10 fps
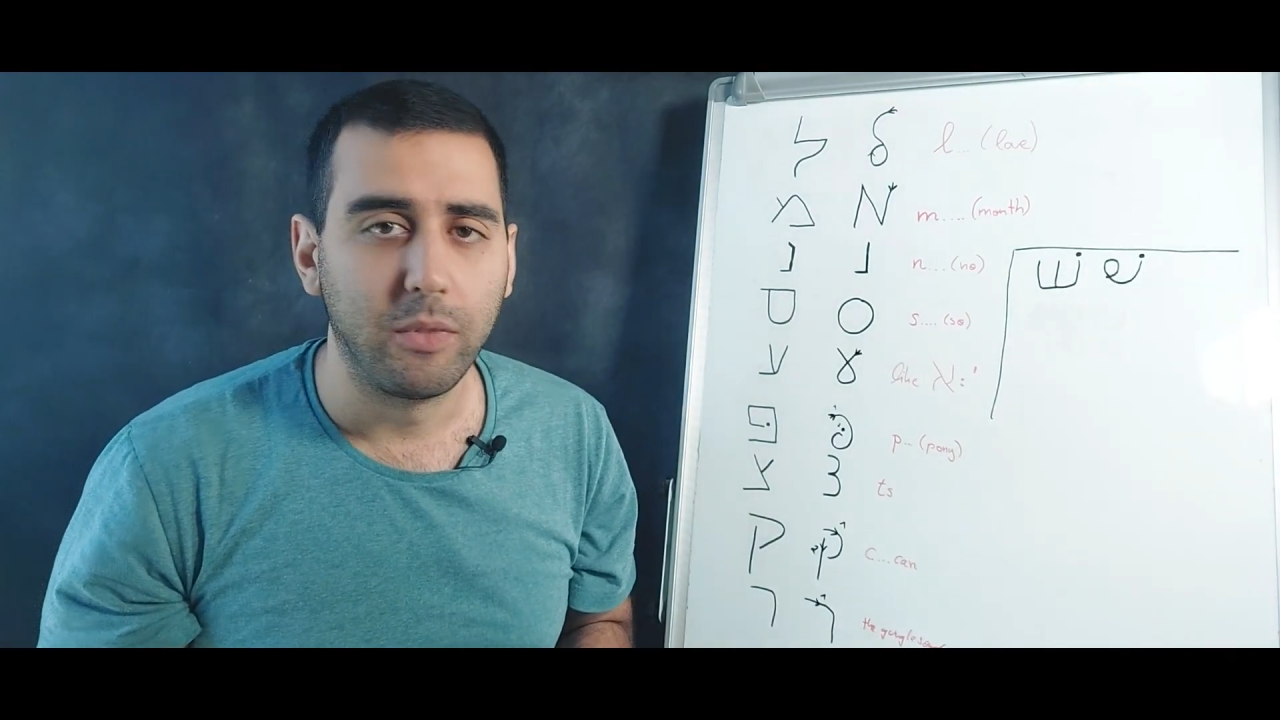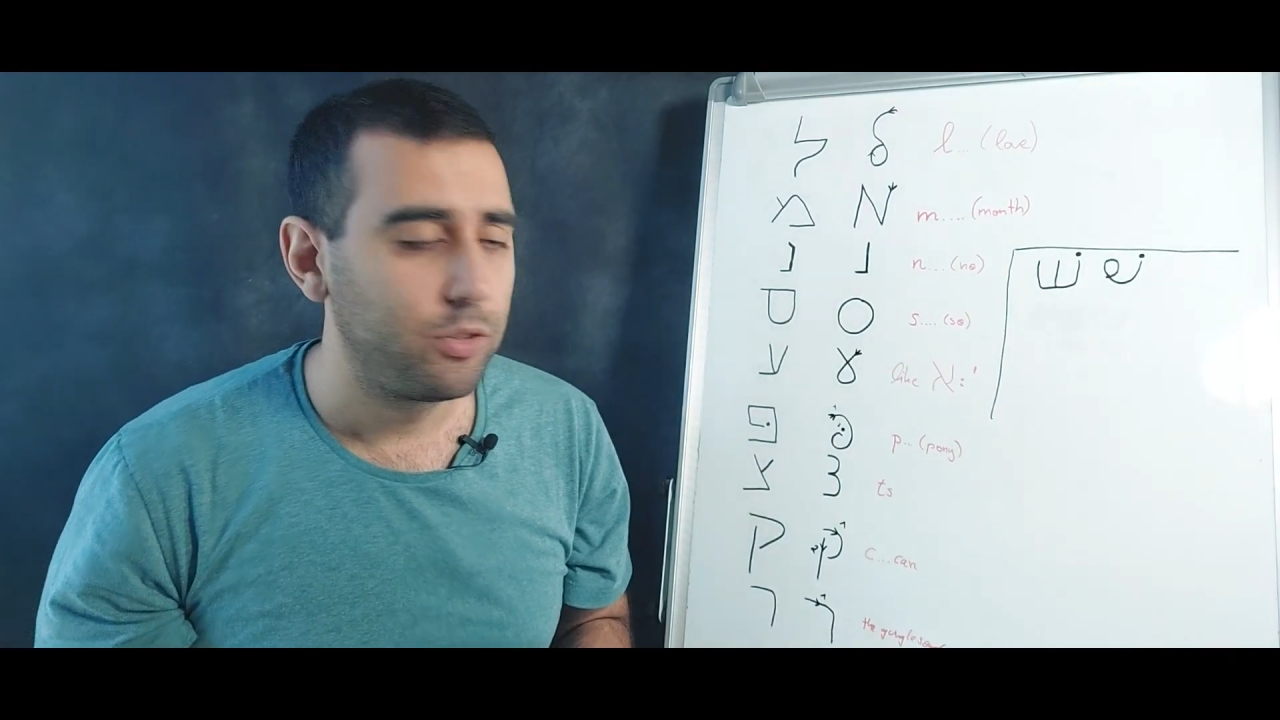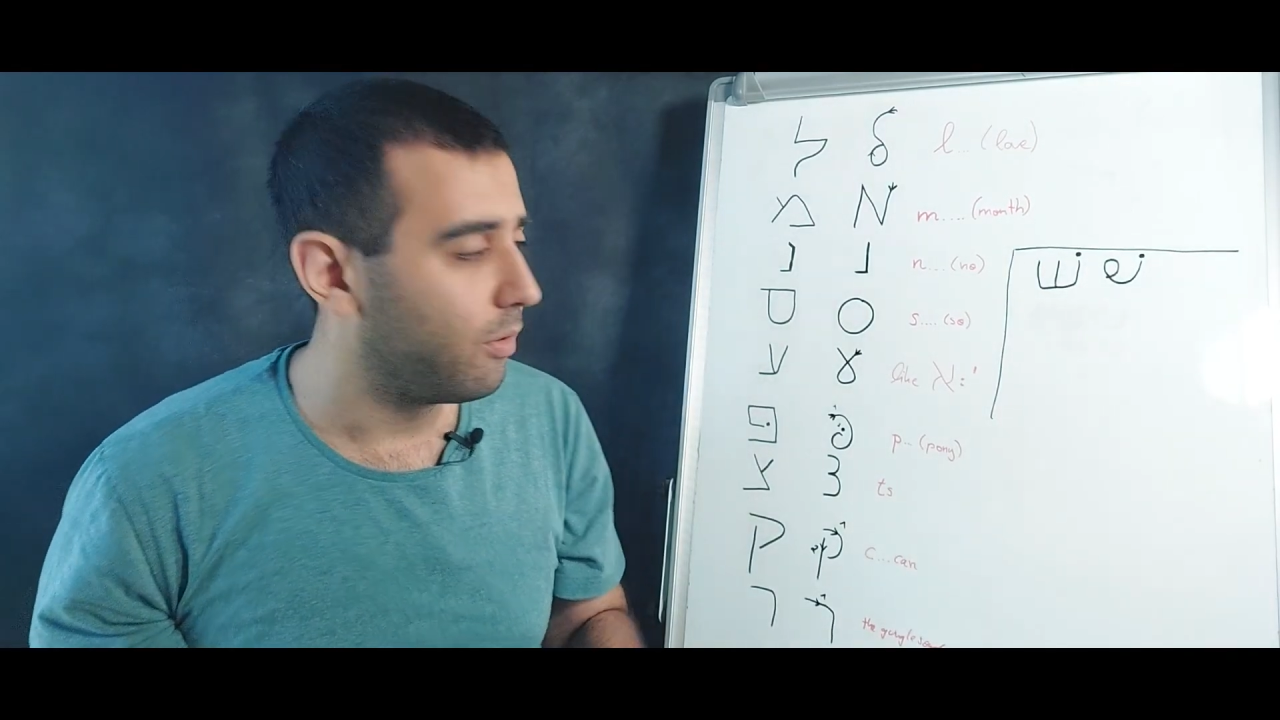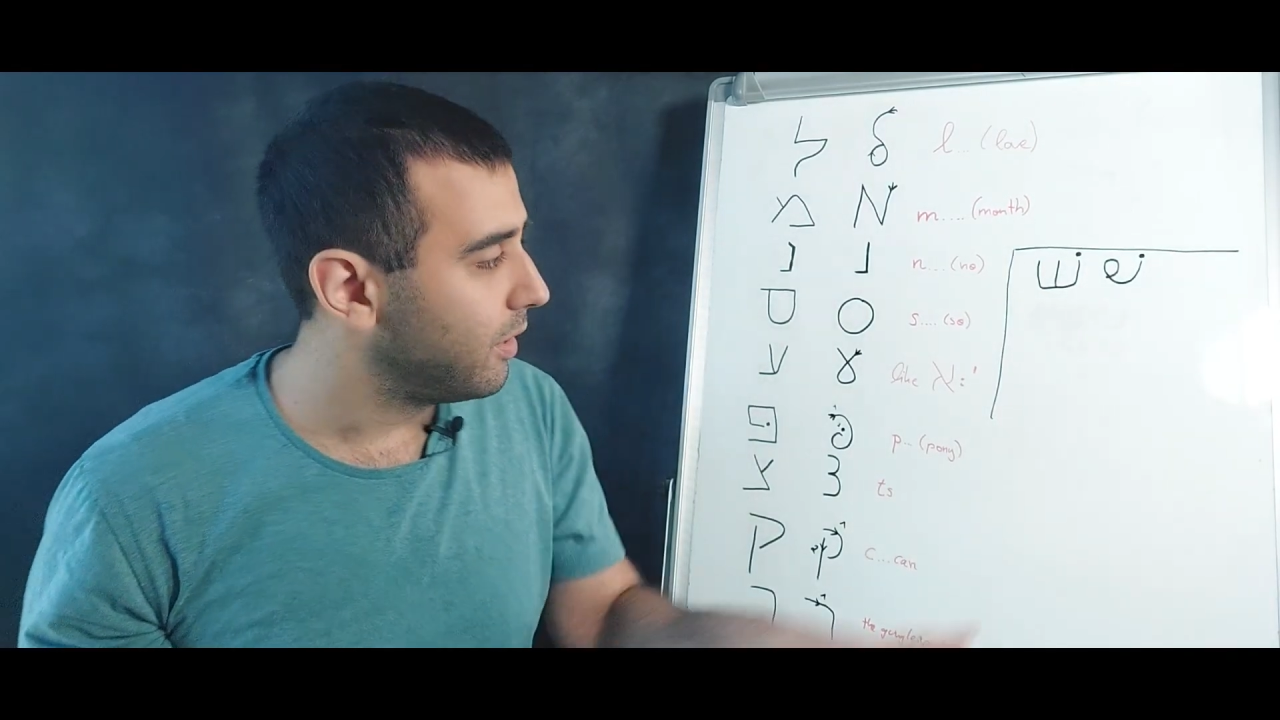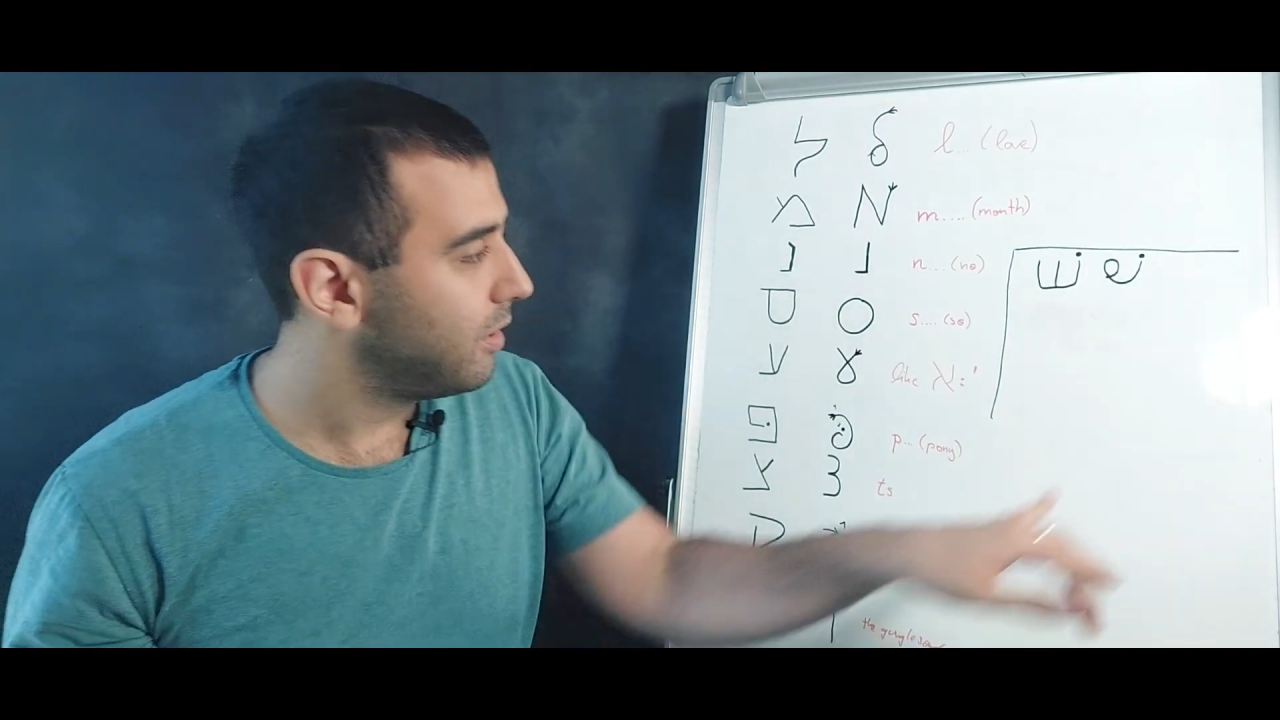
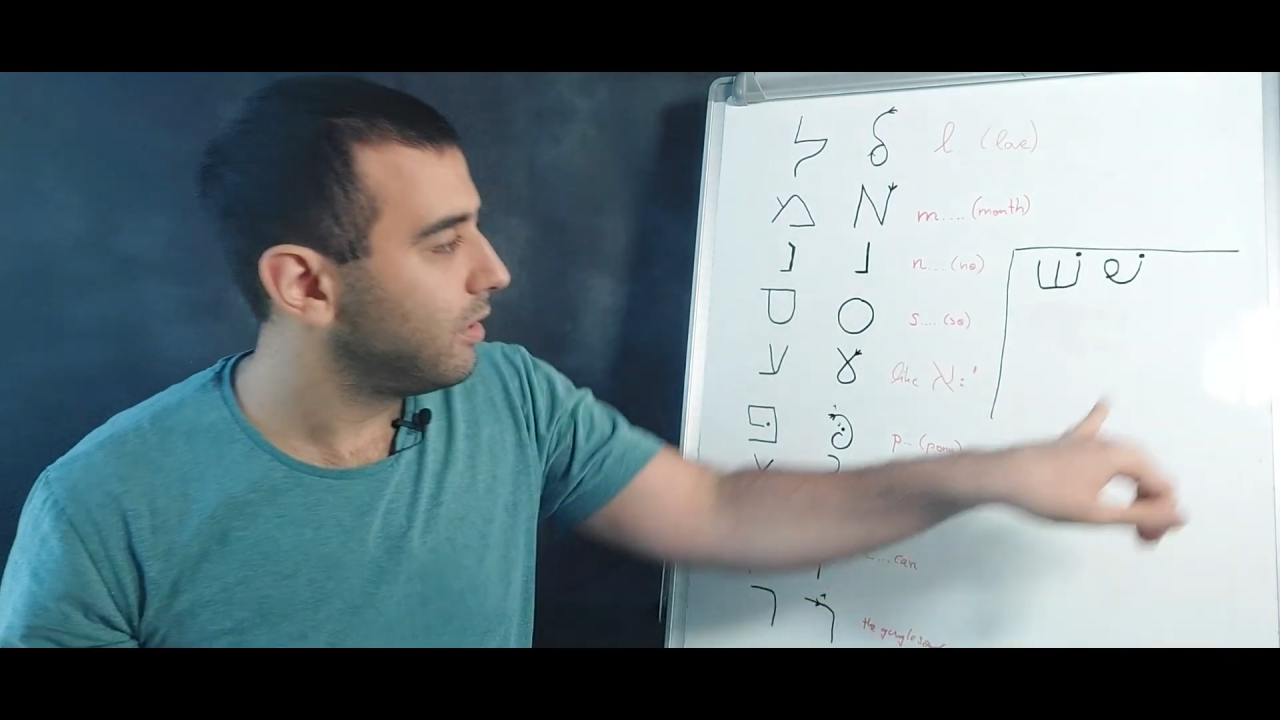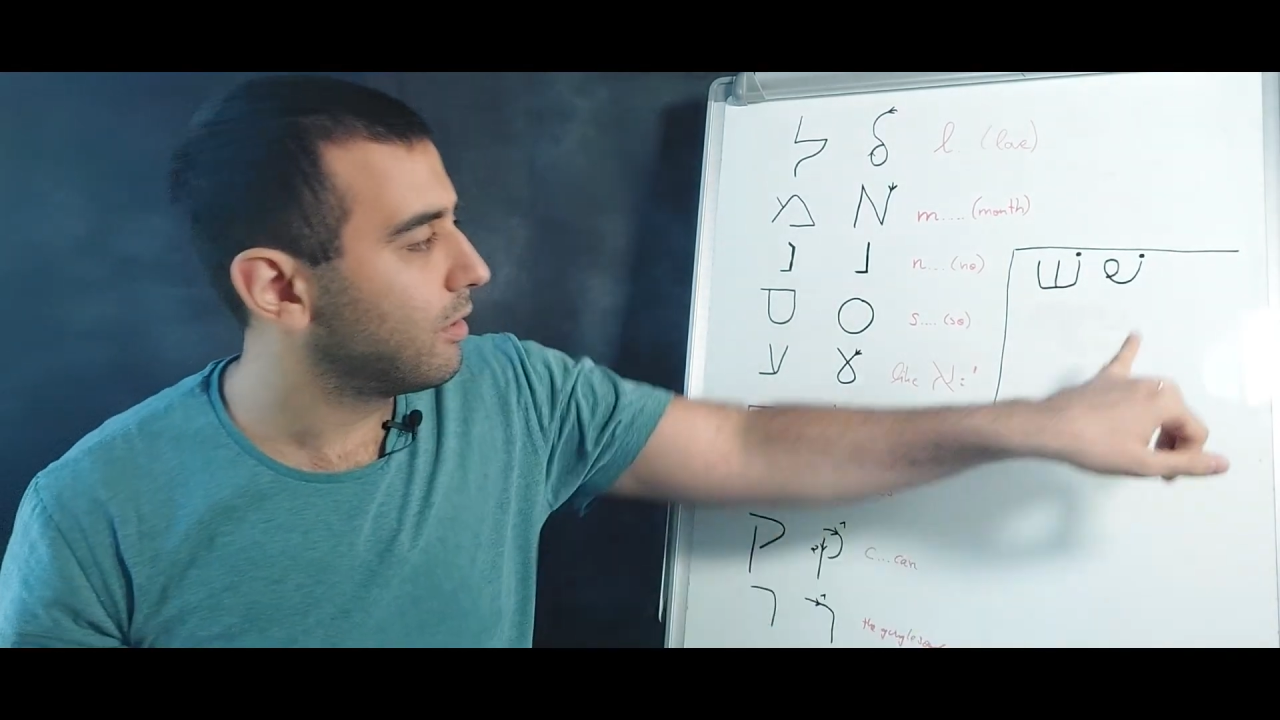So this is